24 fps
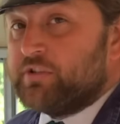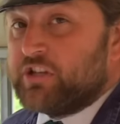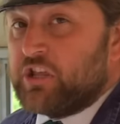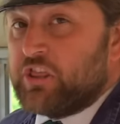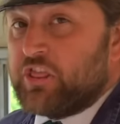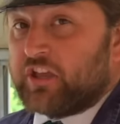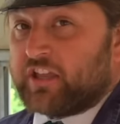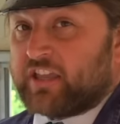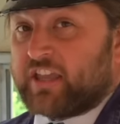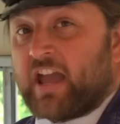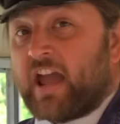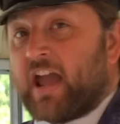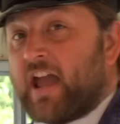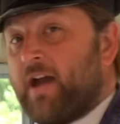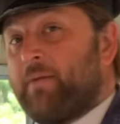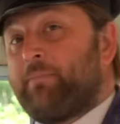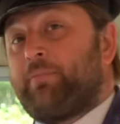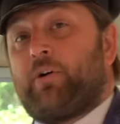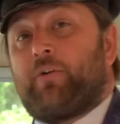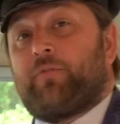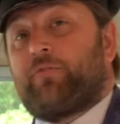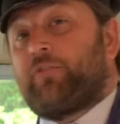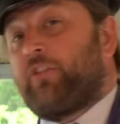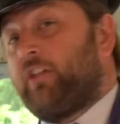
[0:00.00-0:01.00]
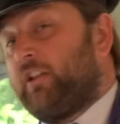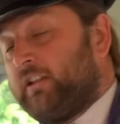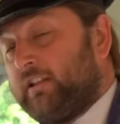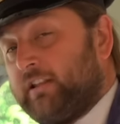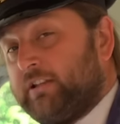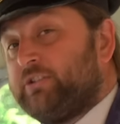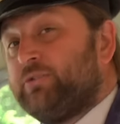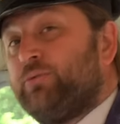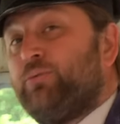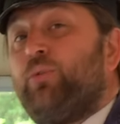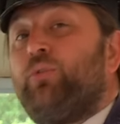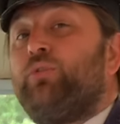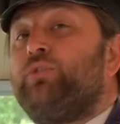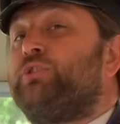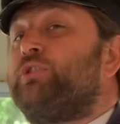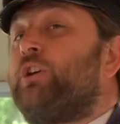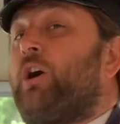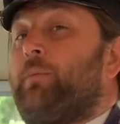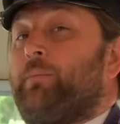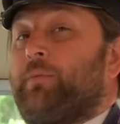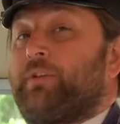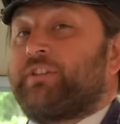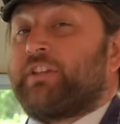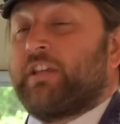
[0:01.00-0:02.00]
to the cab of the Little
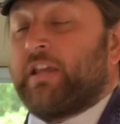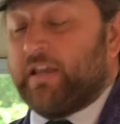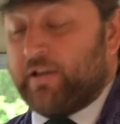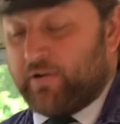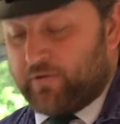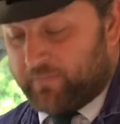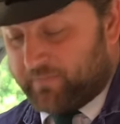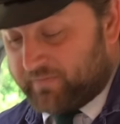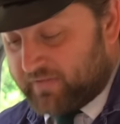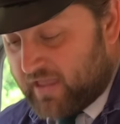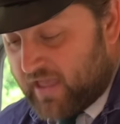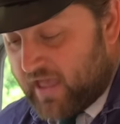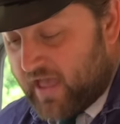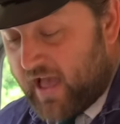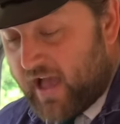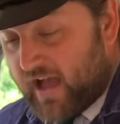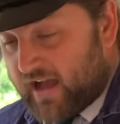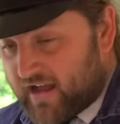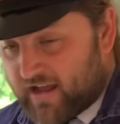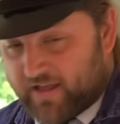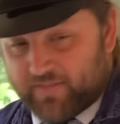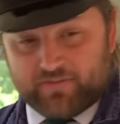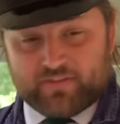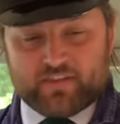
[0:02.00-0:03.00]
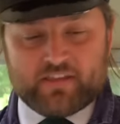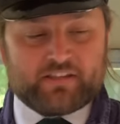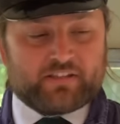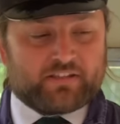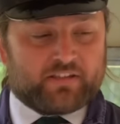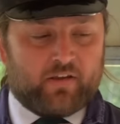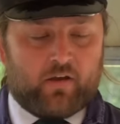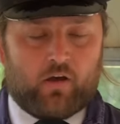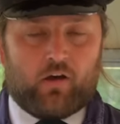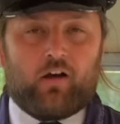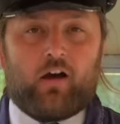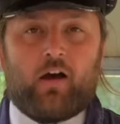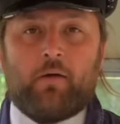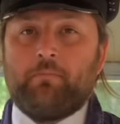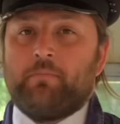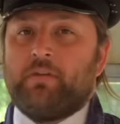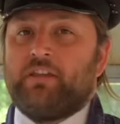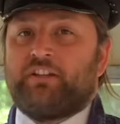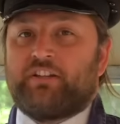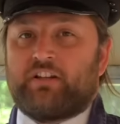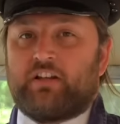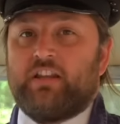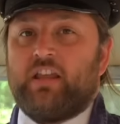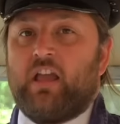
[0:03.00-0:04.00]
Thomas Hill, and this
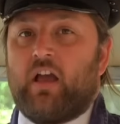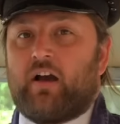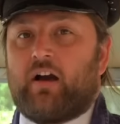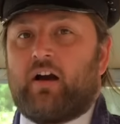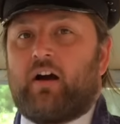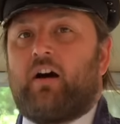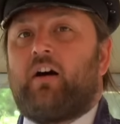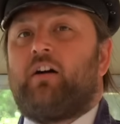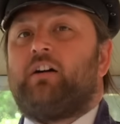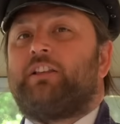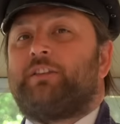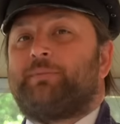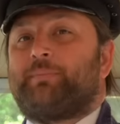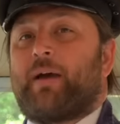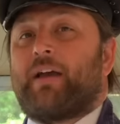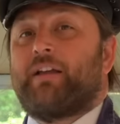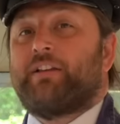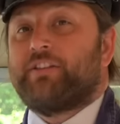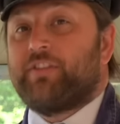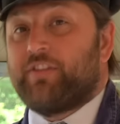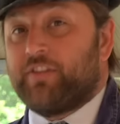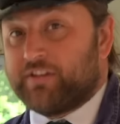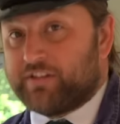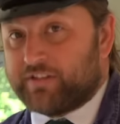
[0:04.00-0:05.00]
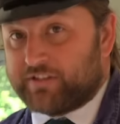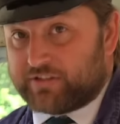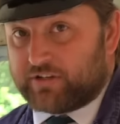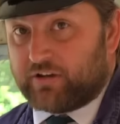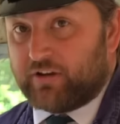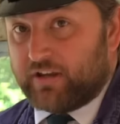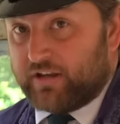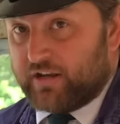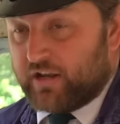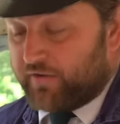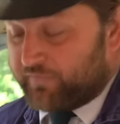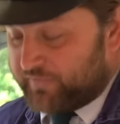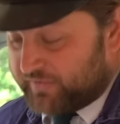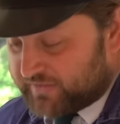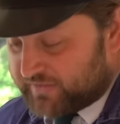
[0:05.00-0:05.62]
immediately harks back to the design of a